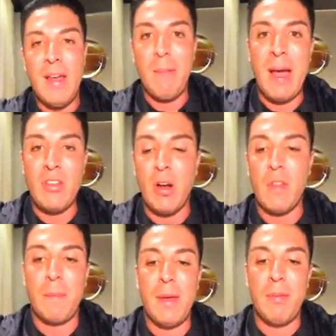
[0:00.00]
Imagine all
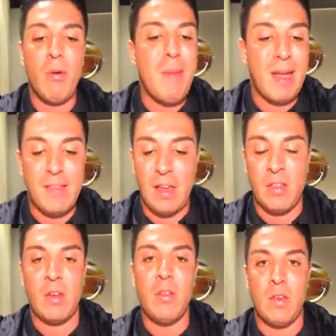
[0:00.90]
the people who make the
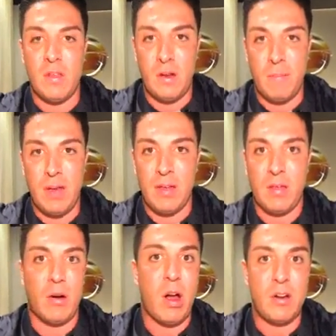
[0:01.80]
excuses in your business
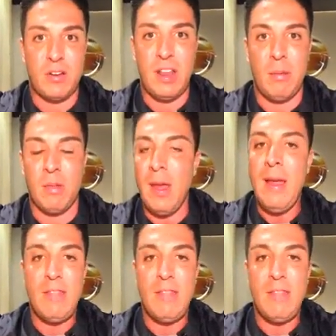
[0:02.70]
or on your teams.